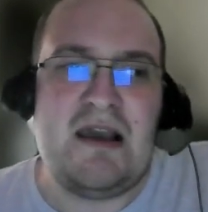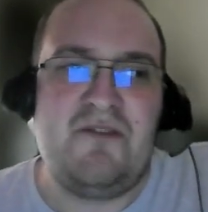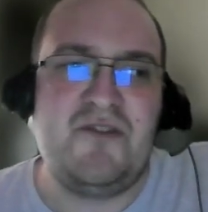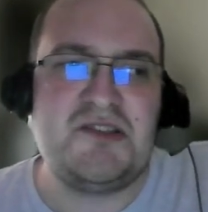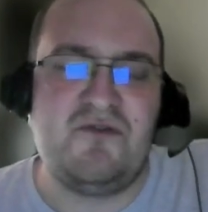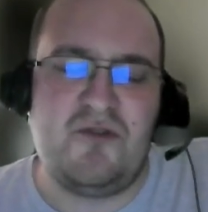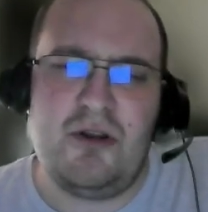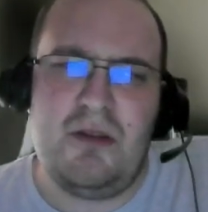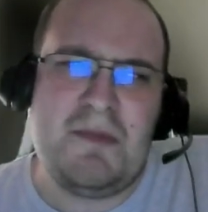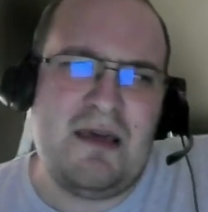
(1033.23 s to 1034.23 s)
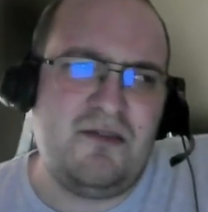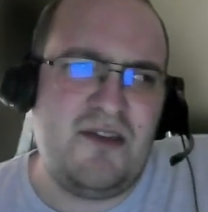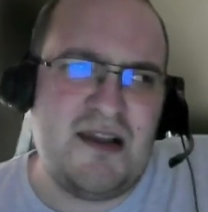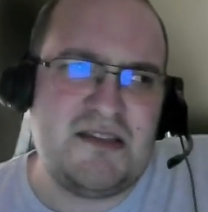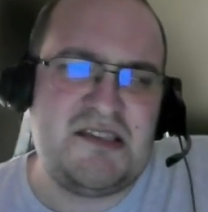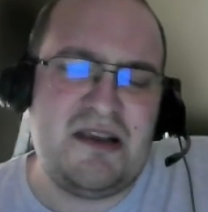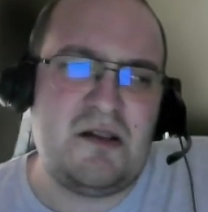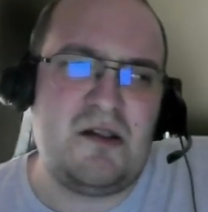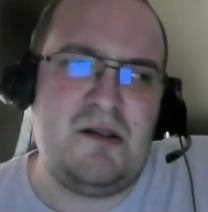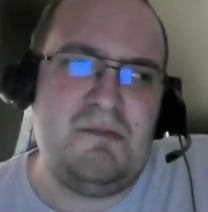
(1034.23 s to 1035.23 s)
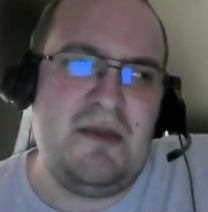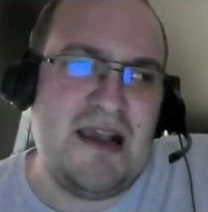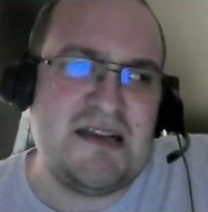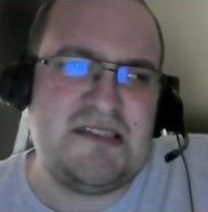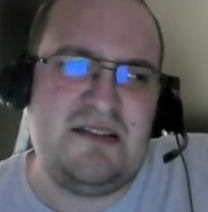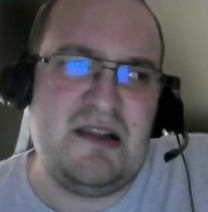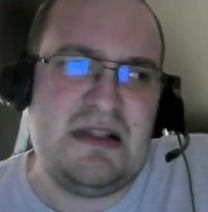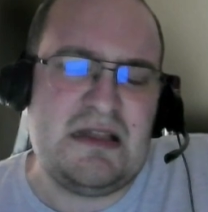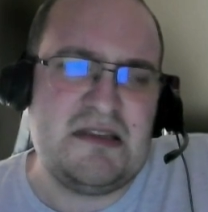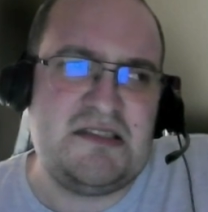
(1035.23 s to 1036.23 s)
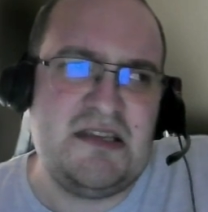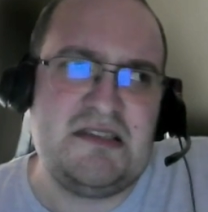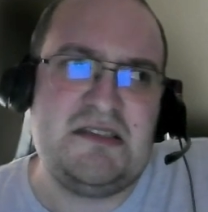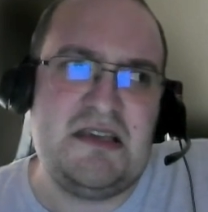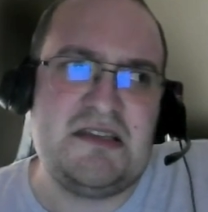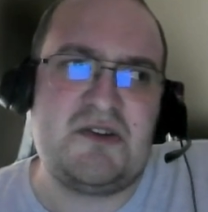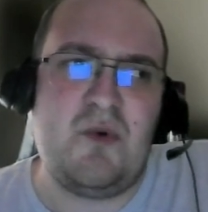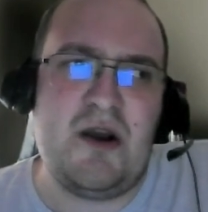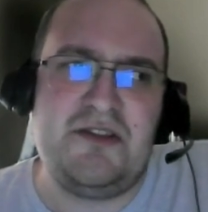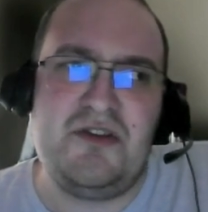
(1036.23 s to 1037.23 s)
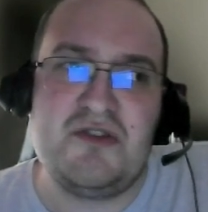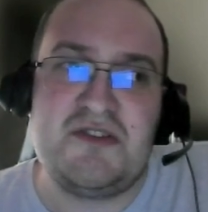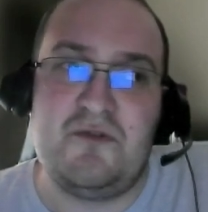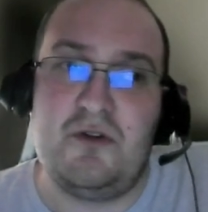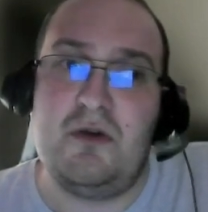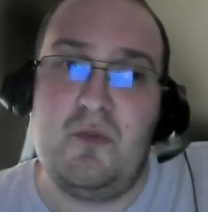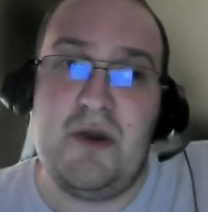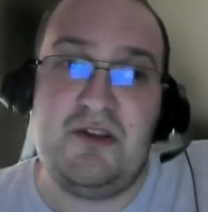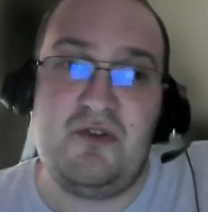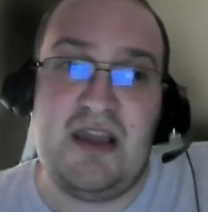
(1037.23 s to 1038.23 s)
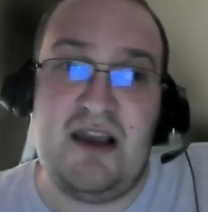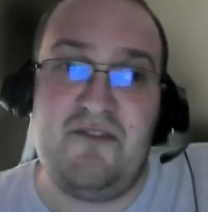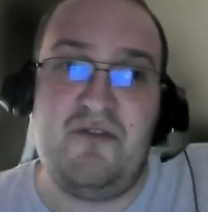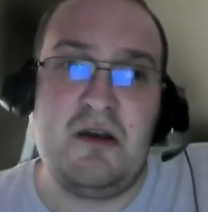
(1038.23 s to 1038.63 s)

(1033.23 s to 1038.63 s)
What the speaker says: First of all, that single asset analysis is quite useful when you have